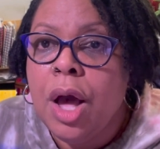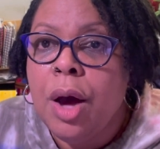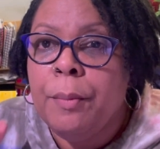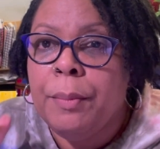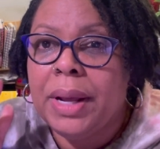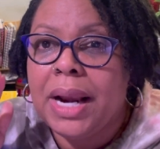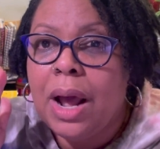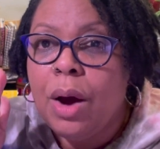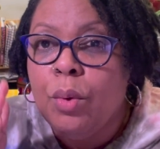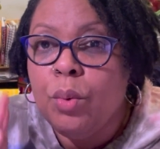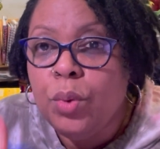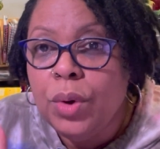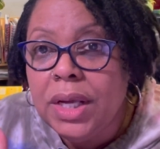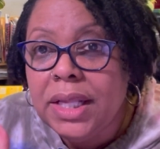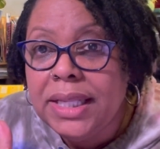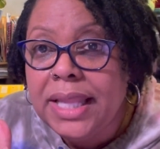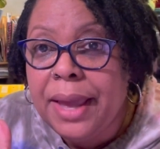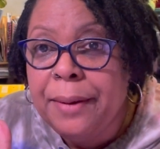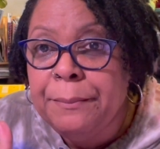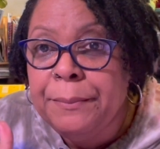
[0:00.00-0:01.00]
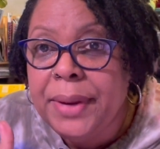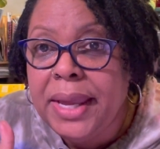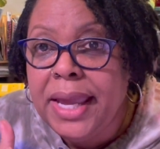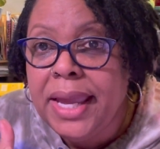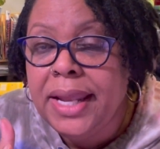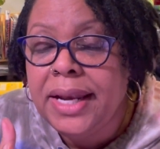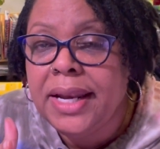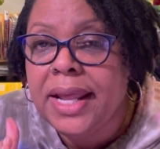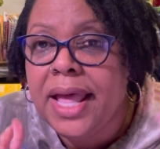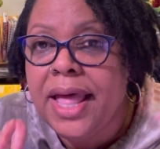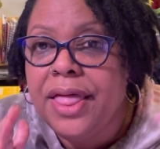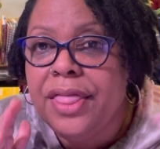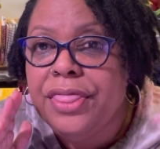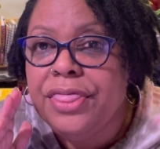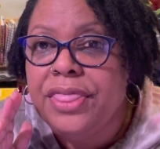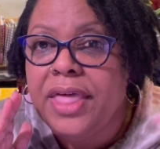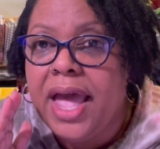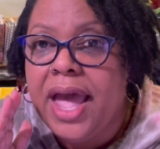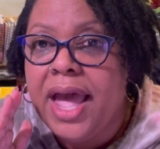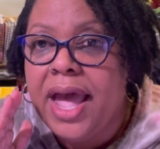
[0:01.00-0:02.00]
but I will admit
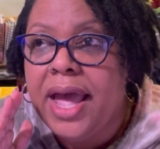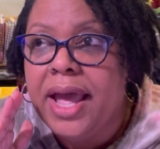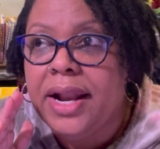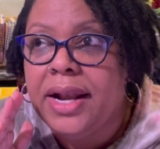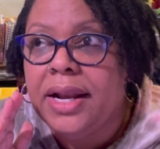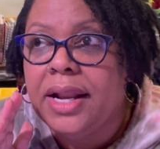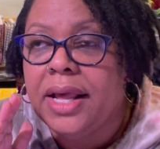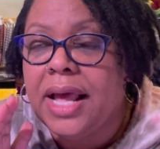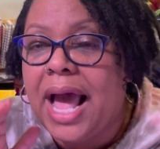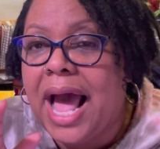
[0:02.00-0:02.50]
that